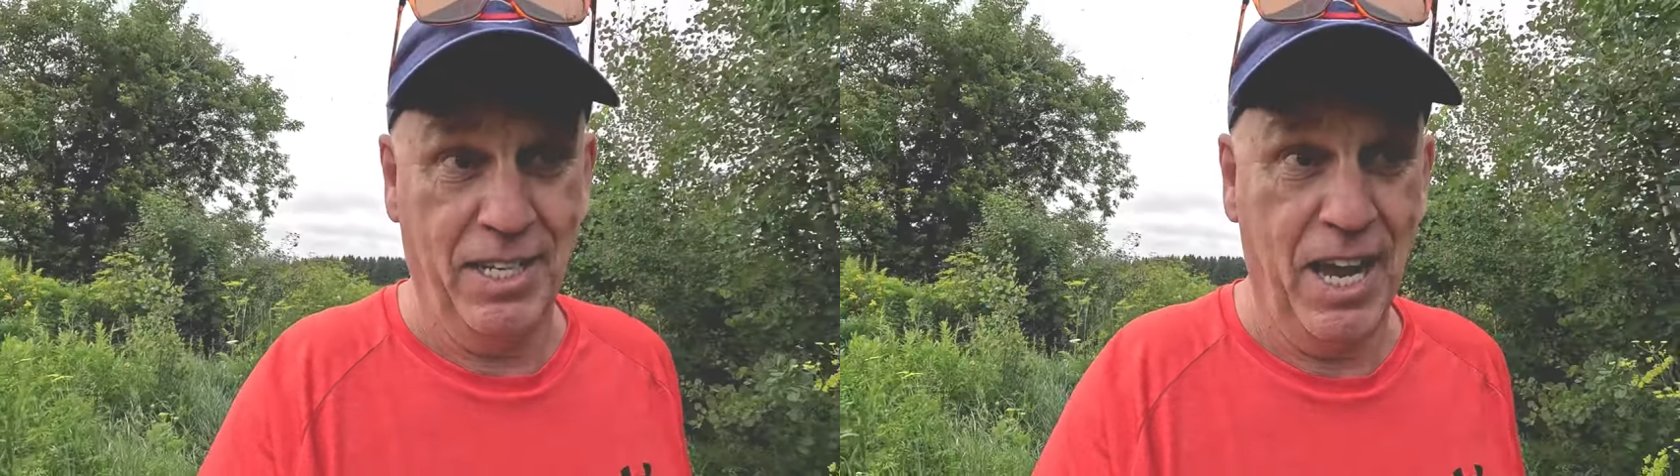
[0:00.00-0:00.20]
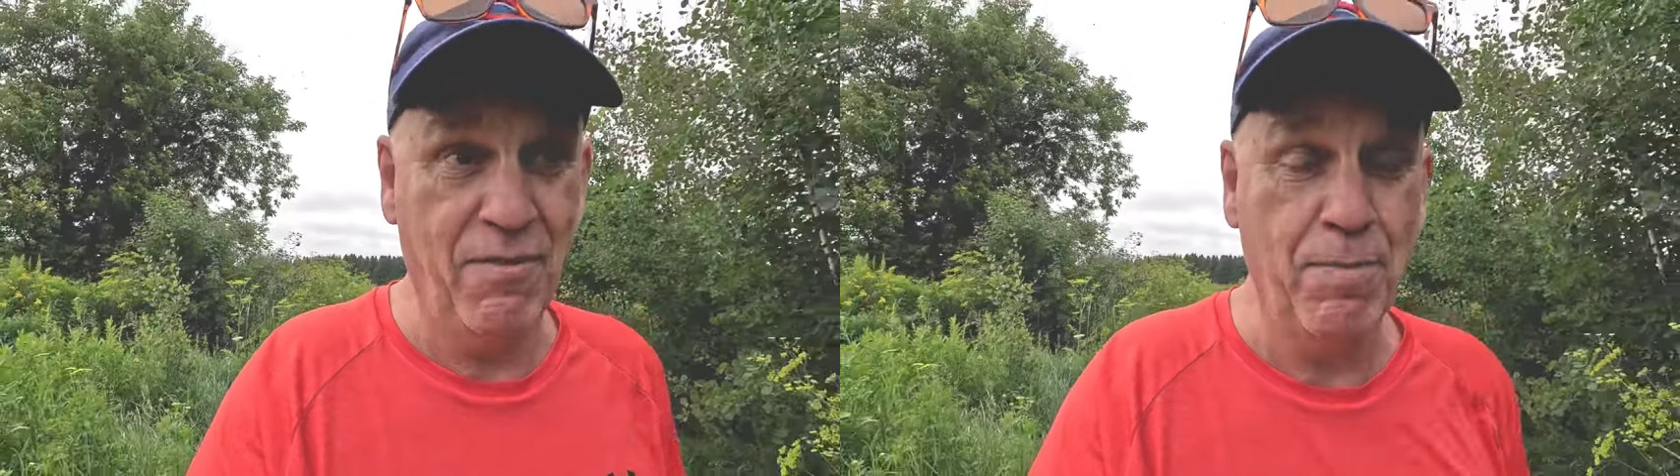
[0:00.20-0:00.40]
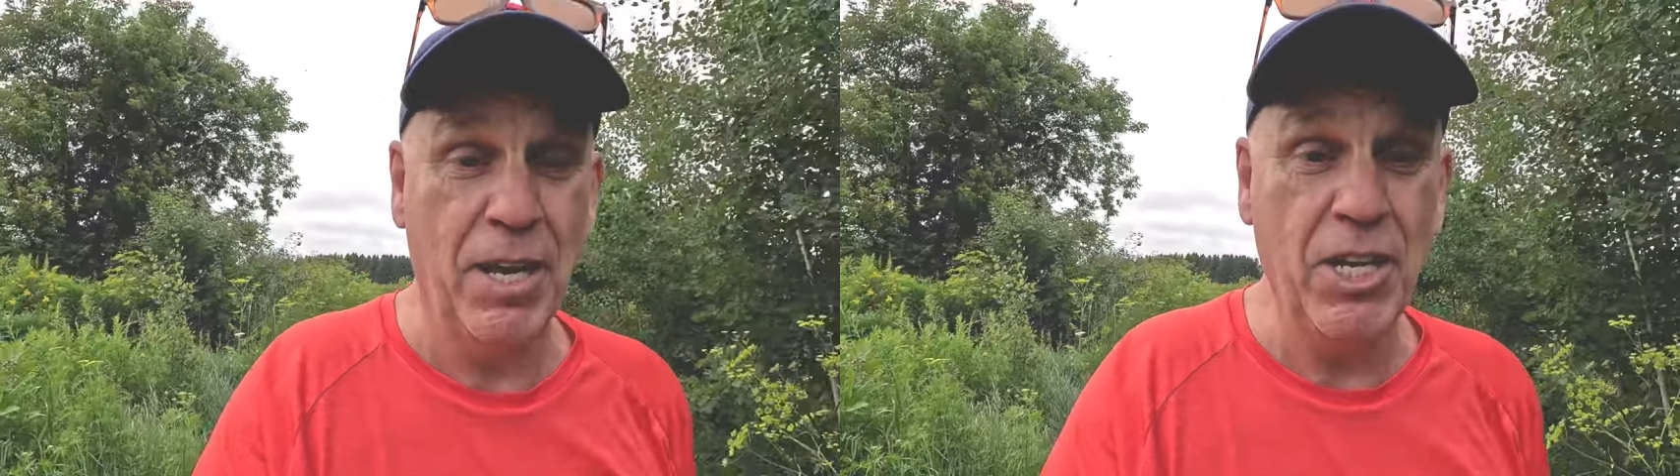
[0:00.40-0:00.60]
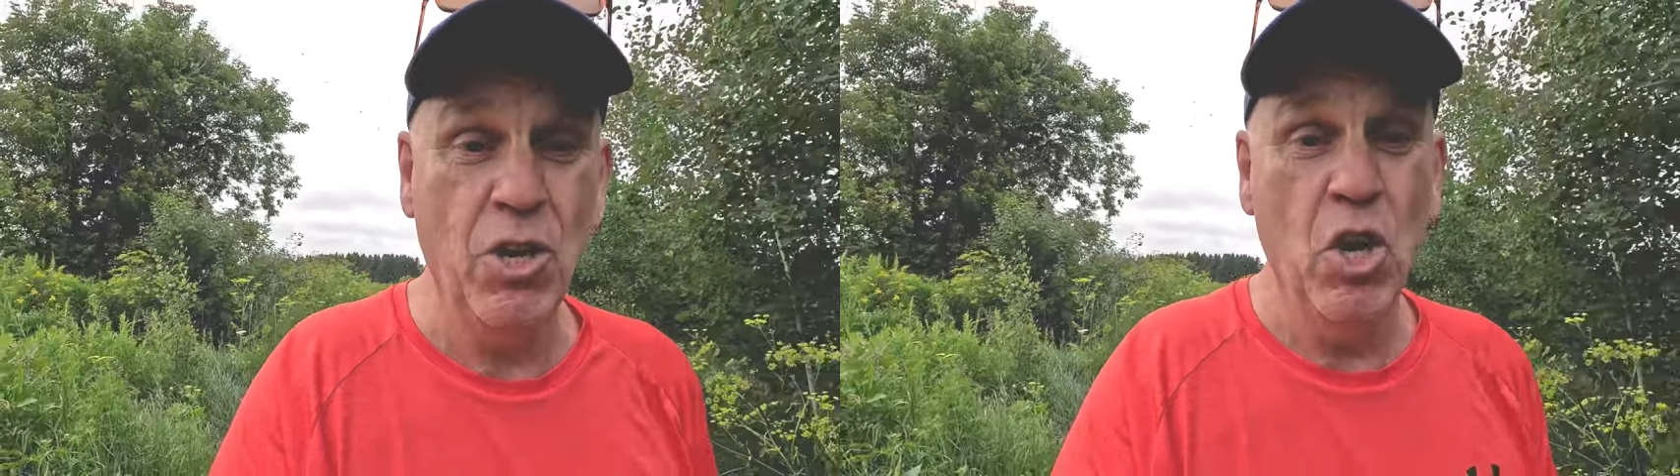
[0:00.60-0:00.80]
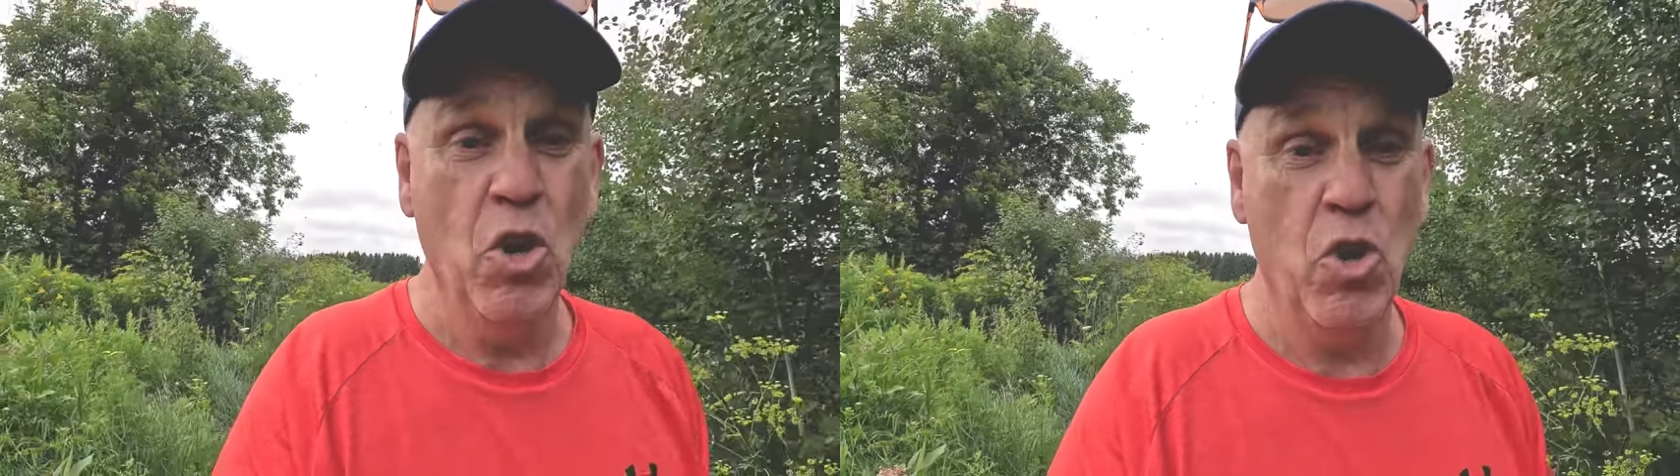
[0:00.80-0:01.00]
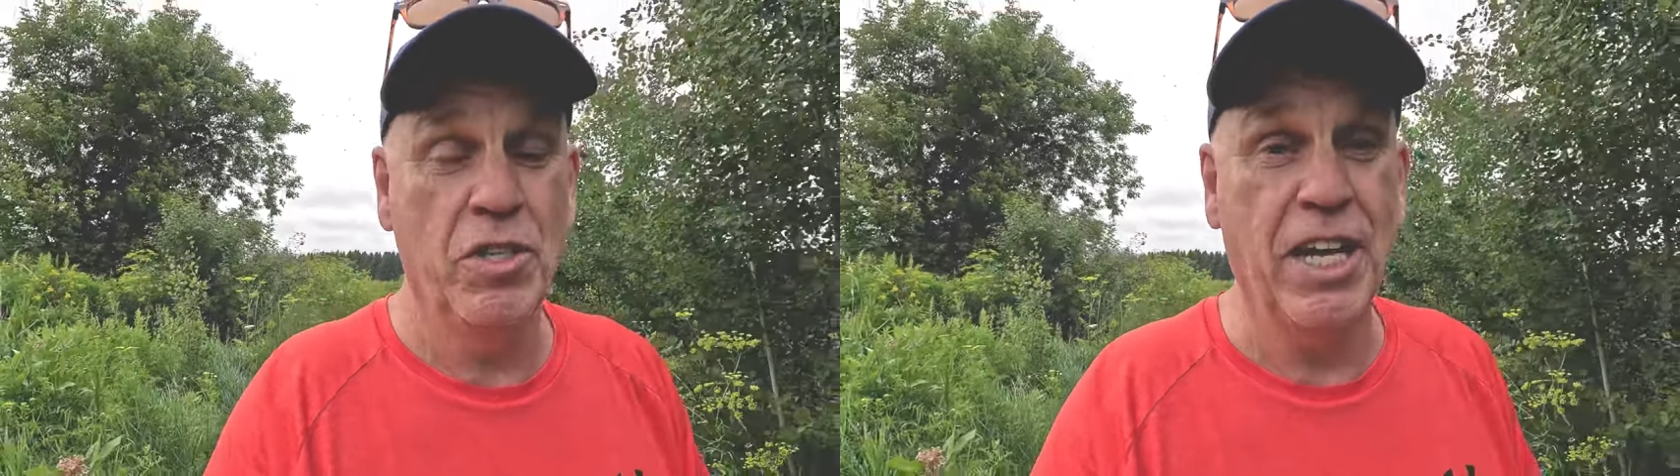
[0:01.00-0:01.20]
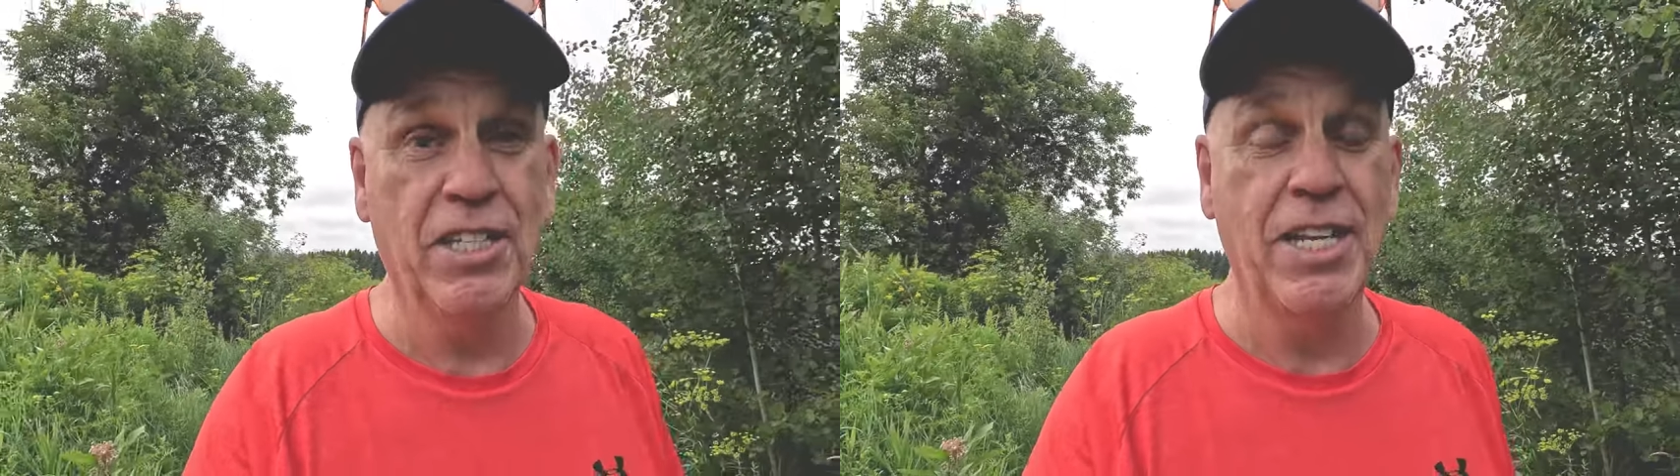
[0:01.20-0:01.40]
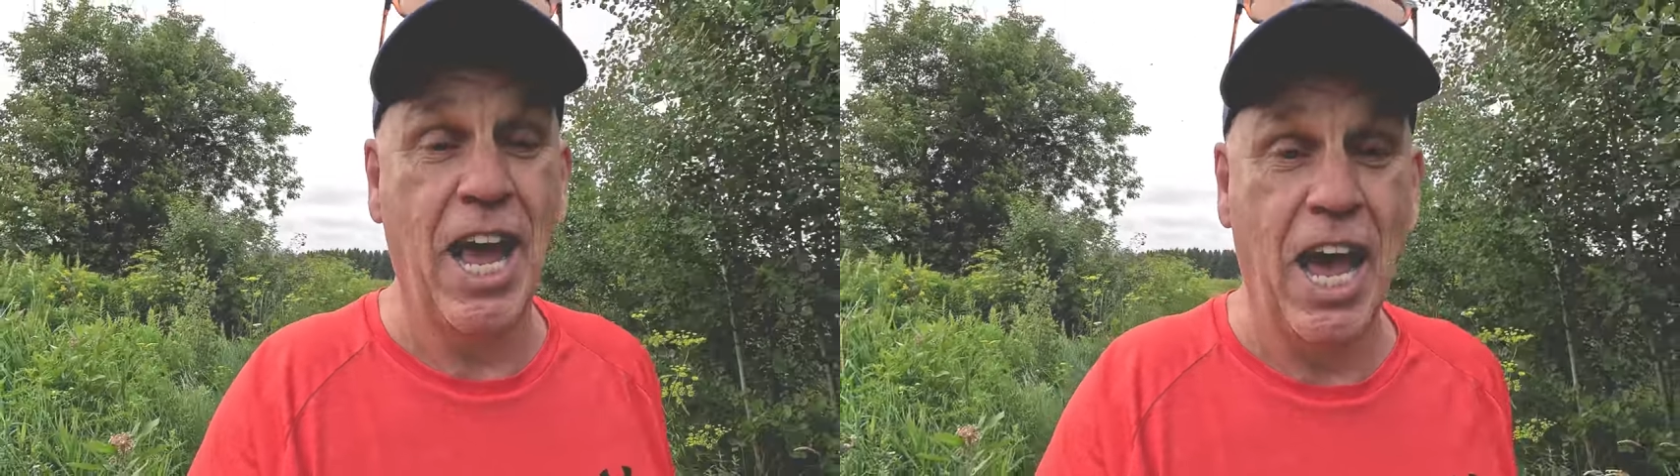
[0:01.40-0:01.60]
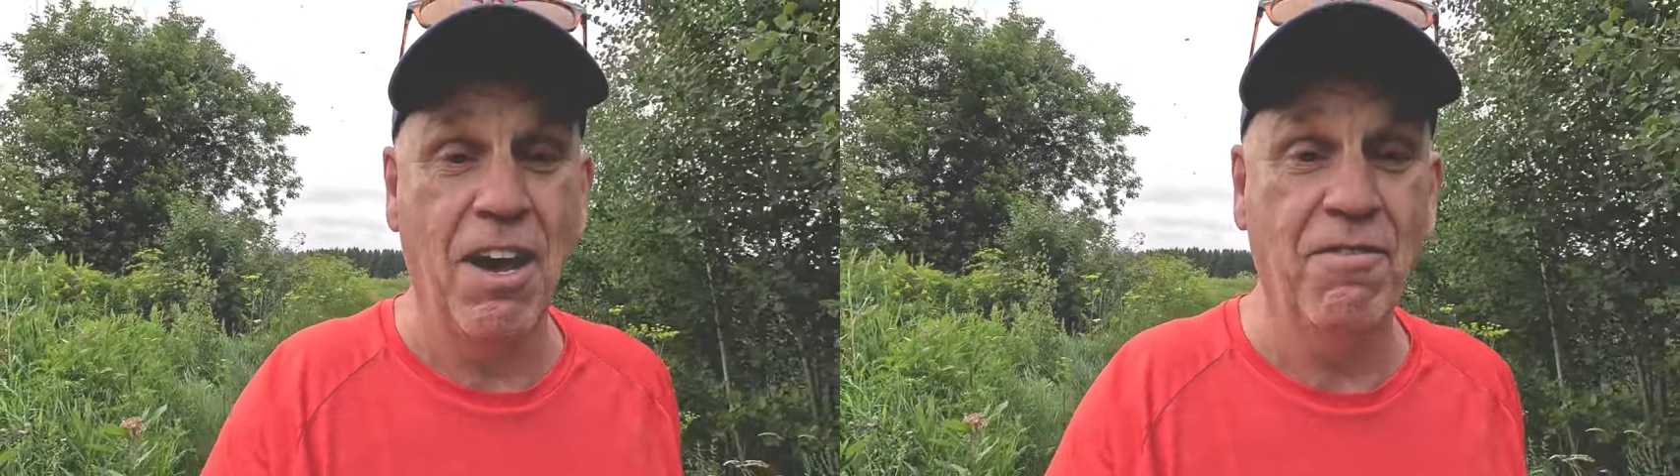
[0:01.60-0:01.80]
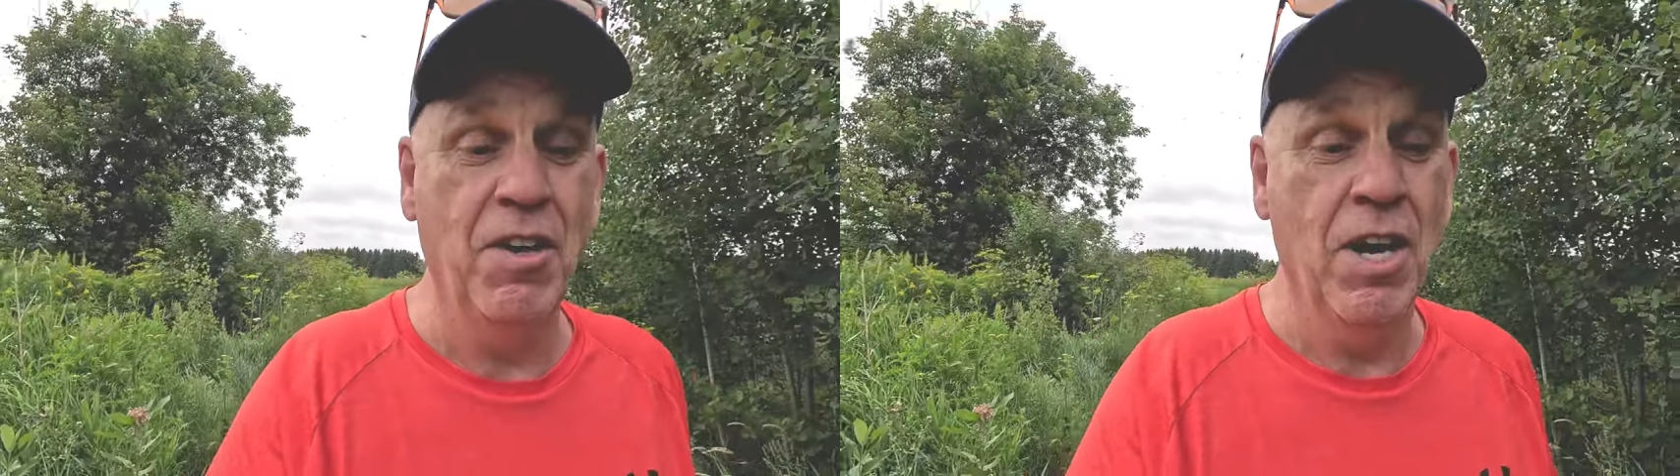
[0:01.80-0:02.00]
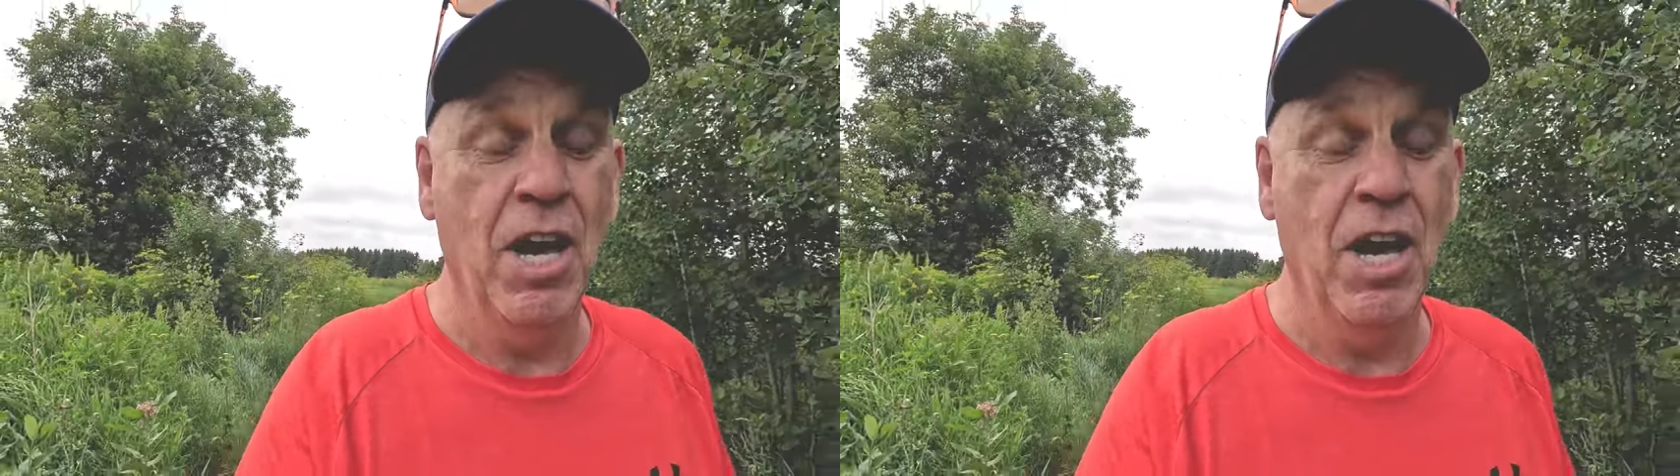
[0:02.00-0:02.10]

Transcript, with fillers: Everybody who doesn't have